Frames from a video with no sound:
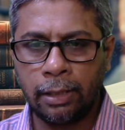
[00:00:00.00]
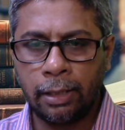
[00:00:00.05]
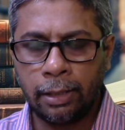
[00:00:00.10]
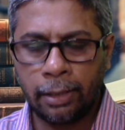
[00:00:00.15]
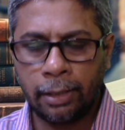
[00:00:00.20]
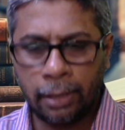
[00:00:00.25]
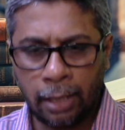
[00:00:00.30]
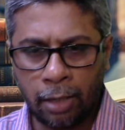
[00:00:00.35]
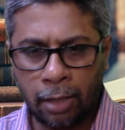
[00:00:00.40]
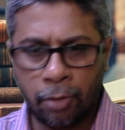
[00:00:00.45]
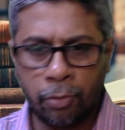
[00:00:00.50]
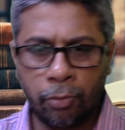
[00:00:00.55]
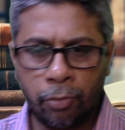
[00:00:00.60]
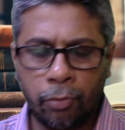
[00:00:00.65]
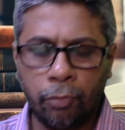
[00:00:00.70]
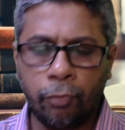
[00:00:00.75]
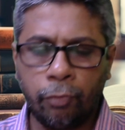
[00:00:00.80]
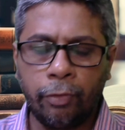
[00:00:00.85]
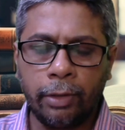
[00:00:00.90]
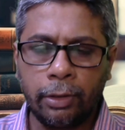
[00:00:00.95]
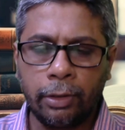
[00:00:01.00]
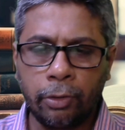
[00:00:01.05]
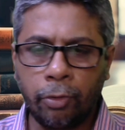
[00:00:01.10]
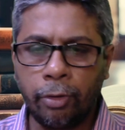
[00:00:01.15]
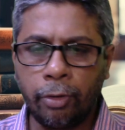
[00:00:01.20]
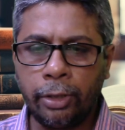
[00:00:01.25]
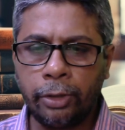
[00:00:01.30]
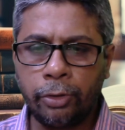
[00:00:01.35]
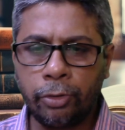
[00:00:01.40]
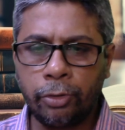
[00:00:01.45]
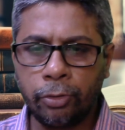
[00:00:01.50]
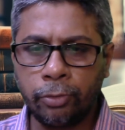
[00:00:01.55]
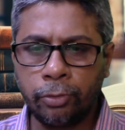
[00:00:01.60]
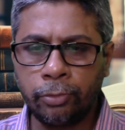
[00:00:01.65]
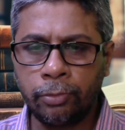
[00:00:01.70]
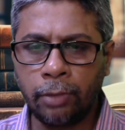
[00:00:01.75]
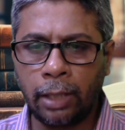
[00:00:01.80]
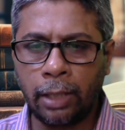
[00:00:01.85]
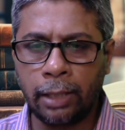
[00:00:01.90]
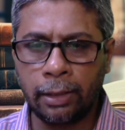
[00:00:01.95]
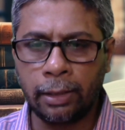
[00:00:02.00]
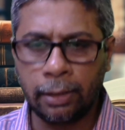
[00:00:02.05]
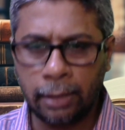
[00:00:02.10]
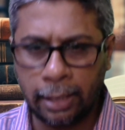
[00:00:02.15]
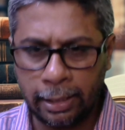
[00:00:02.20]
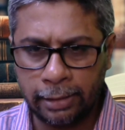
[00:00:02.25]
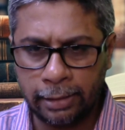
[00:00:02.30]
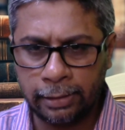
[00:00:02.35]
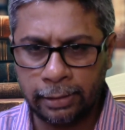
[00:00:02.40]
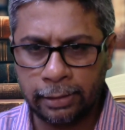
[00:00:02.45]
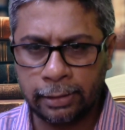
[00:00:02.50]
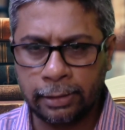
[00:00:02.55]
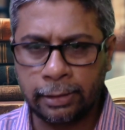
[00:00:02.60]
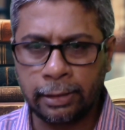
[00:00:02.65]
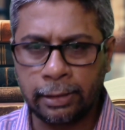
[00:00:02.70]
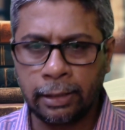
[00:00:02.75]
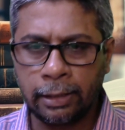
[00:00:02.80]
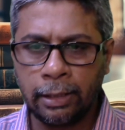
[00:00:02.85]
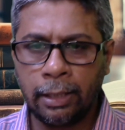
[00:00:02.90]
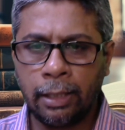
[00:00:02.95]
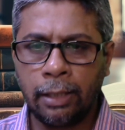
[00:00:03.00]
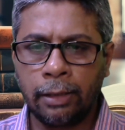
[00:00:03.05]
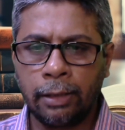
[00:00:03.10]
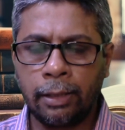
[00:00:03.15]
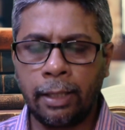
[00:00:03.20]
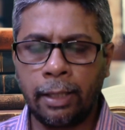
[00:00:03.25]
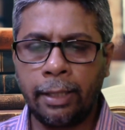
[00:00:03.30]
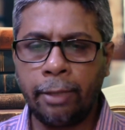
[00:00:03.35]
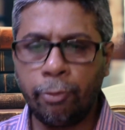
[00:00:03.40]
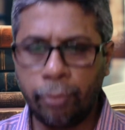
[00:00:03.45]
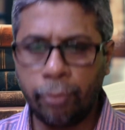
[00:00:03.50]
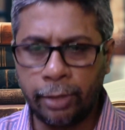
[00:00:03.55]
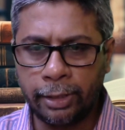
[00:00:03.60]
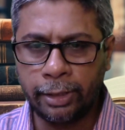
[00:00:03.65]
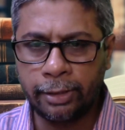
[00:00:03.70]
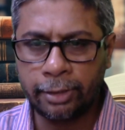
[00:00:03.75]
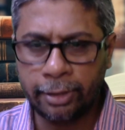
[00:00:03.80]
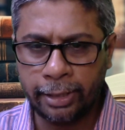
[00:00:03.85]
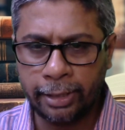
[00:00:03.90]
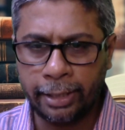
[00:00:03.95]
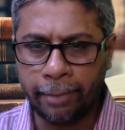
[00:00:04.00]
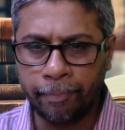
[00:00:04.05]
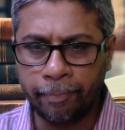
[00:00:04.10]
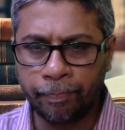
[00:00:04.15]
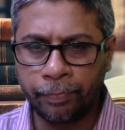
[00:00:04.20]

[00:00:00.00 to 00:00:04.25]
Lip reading: Now we are going to analyze the unit 3.